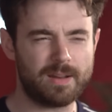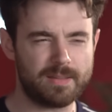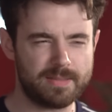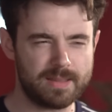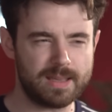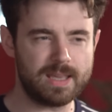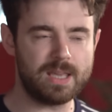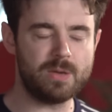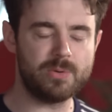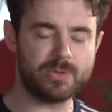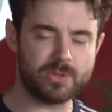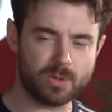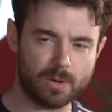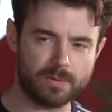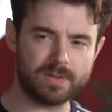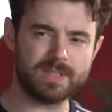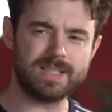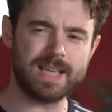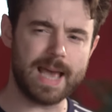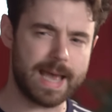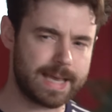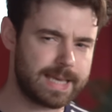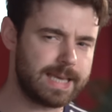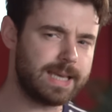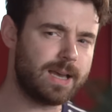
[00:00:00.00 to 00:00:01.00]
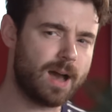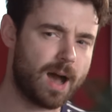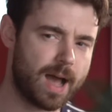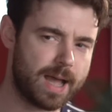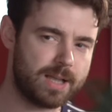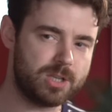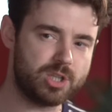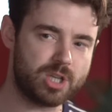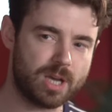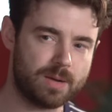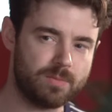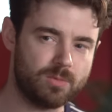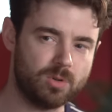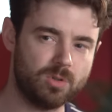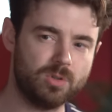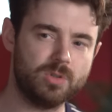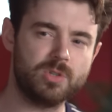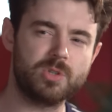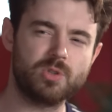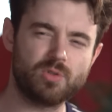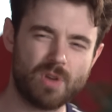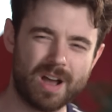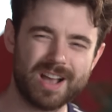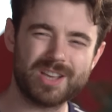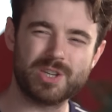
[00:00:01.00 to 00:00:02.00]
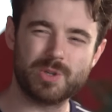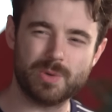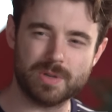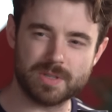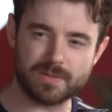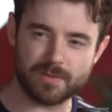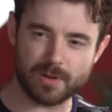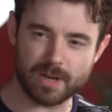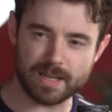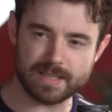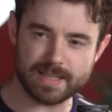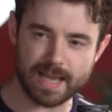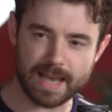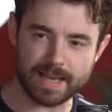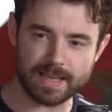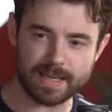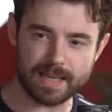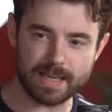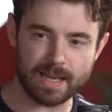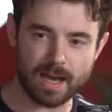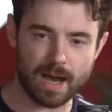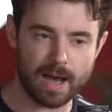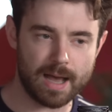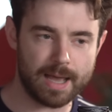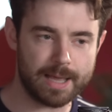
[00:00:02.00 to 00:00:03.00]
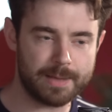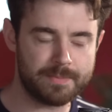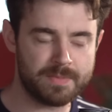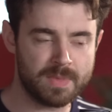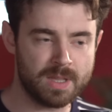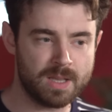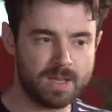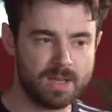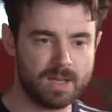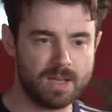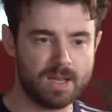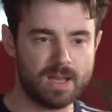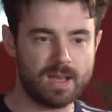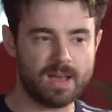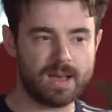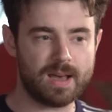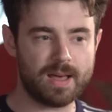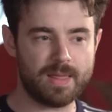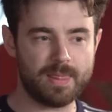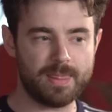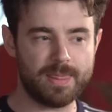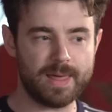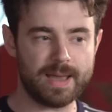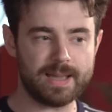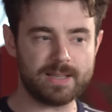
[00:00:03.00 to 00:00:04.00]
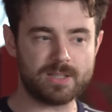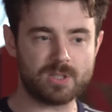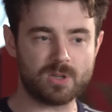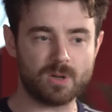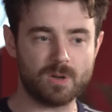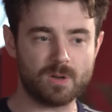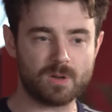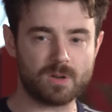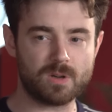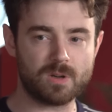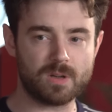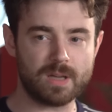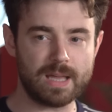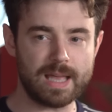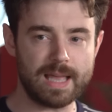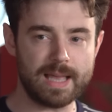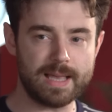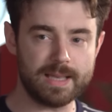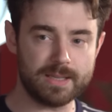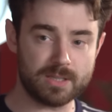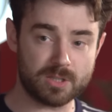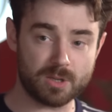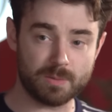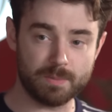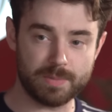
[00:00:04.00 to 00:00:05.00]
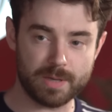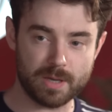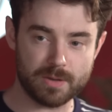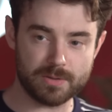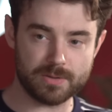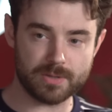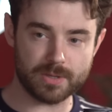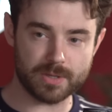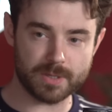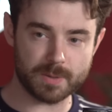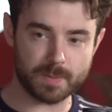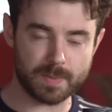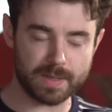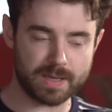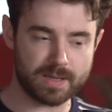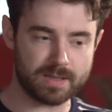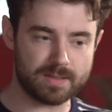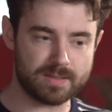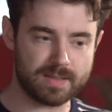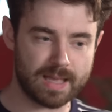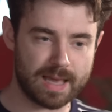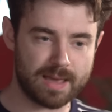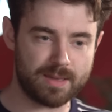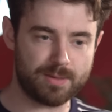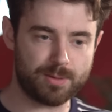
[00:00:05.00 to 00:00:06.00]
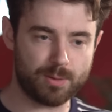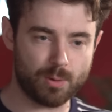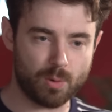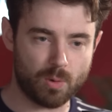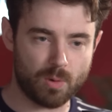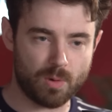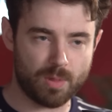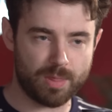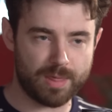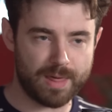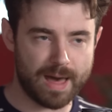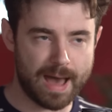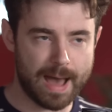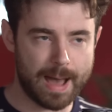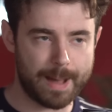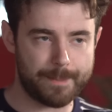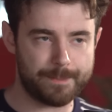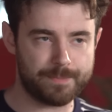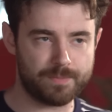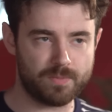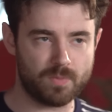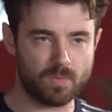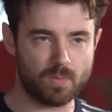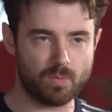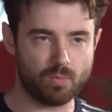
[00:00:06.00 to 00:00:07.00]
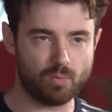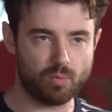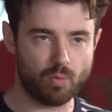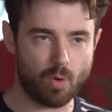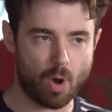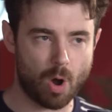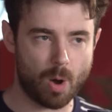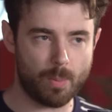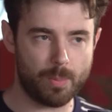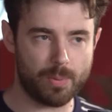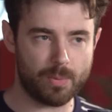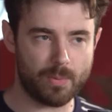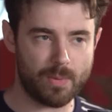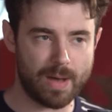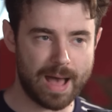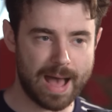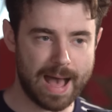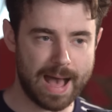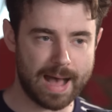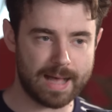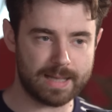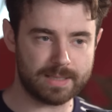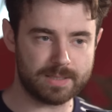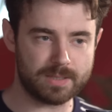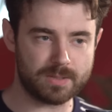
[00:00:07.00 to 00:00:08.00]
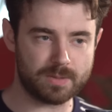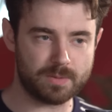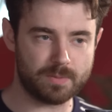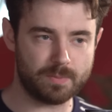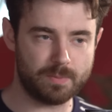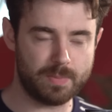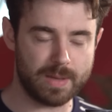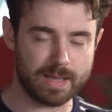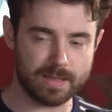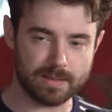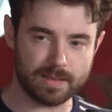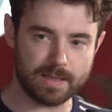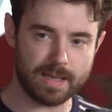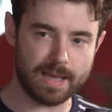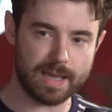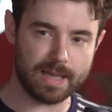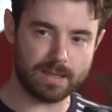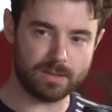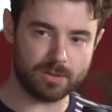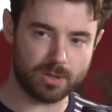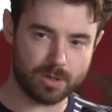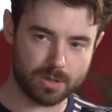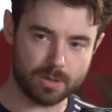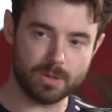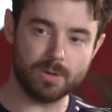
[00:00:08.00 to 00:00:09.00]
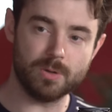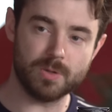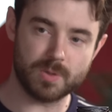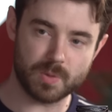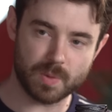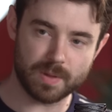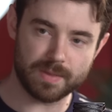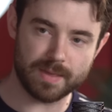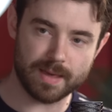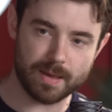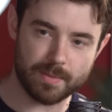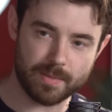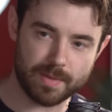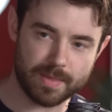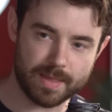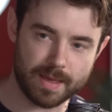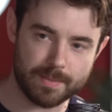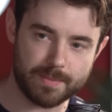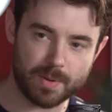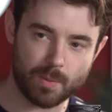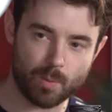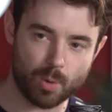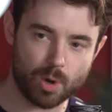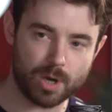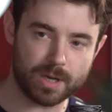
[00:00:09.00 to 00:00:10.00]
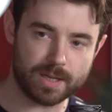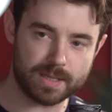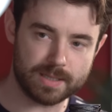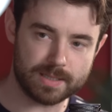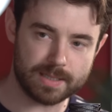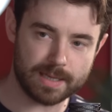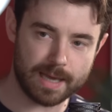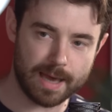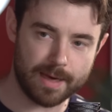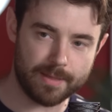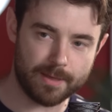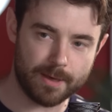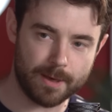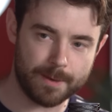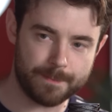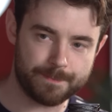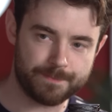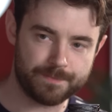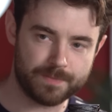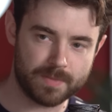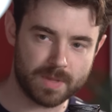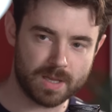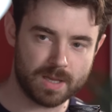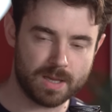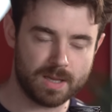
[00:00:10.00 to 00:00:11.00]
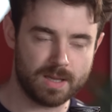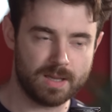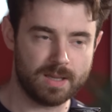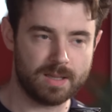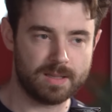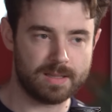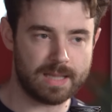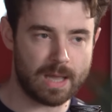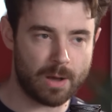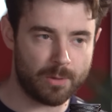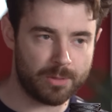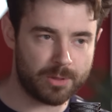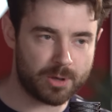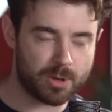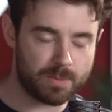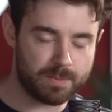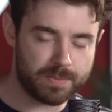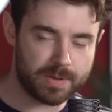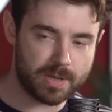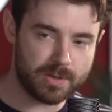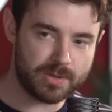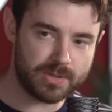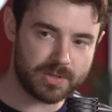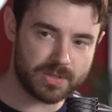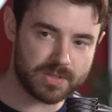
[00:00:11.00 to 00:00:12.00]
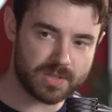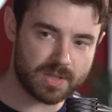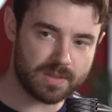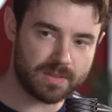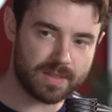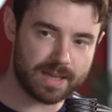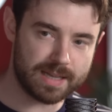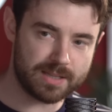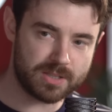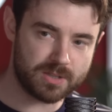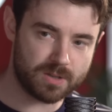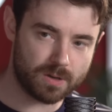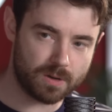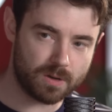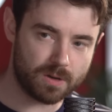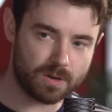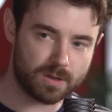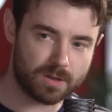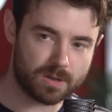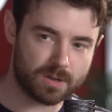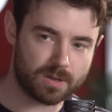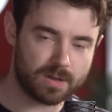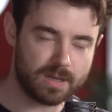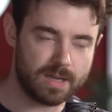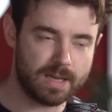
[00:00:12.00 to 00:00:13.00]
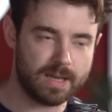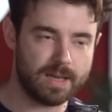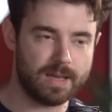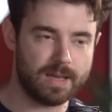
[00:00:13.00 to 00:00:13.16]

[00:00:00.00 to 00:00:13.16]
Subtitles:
and I think he was sort of a techie guy in general. Strikes you as a very techie guy. They took his computers because they thought that Rob had been in cahoots with him and they'd been working together. Now, on the computers that they took,